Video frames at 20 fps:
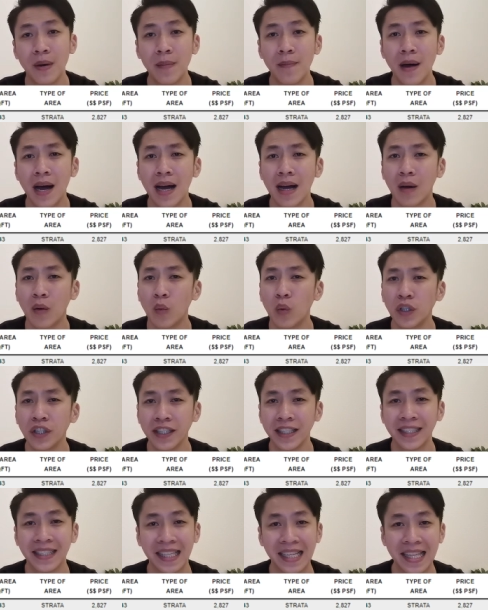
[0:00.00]
Amber Park,
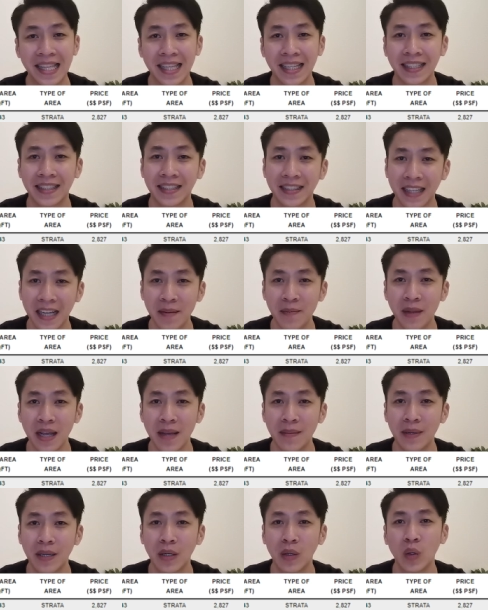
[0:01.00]
which is in the same
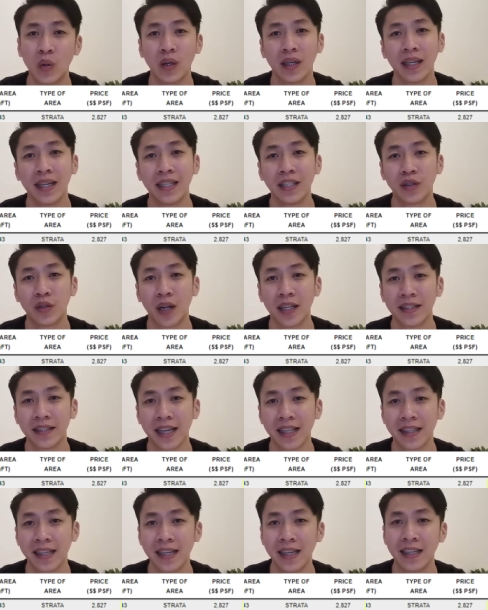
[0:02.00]
neighborhood, is
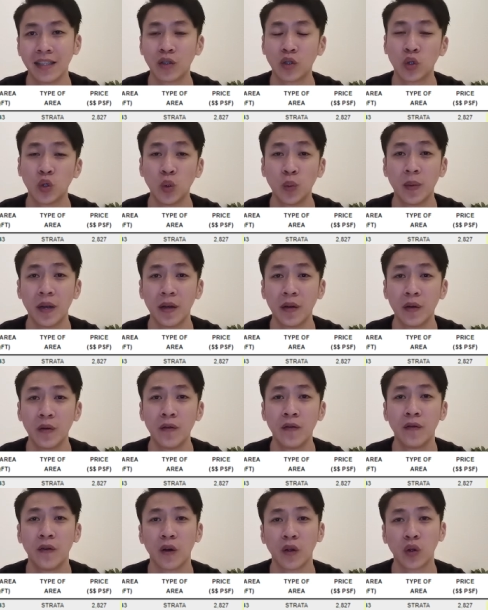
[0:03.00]
transacting its two
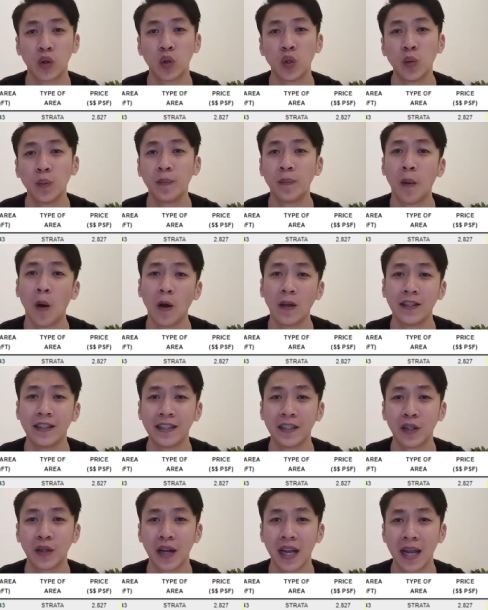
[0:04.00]
bedroom for
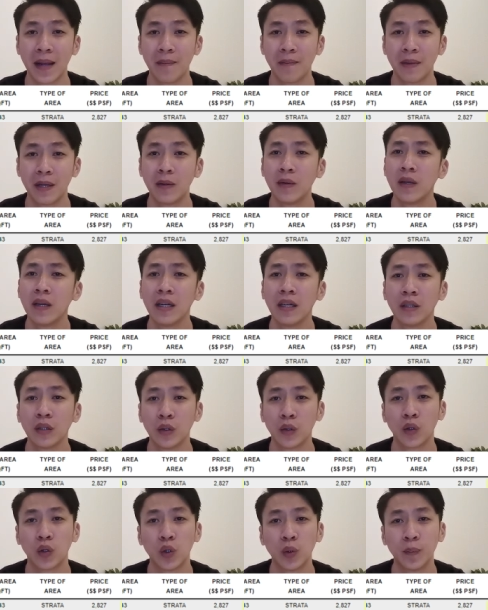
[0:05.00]
2.08 mil
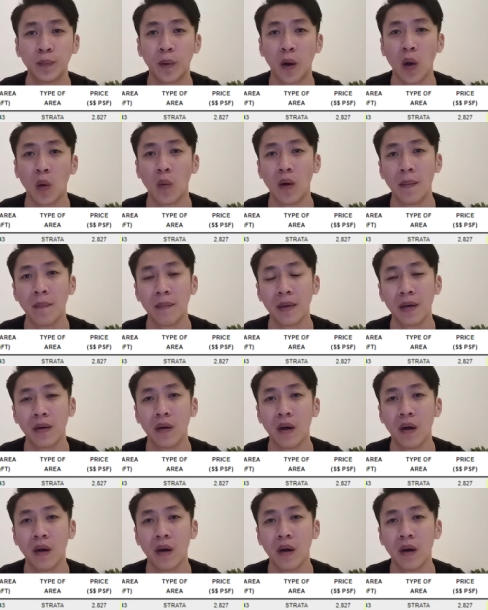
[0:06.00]
to 2.1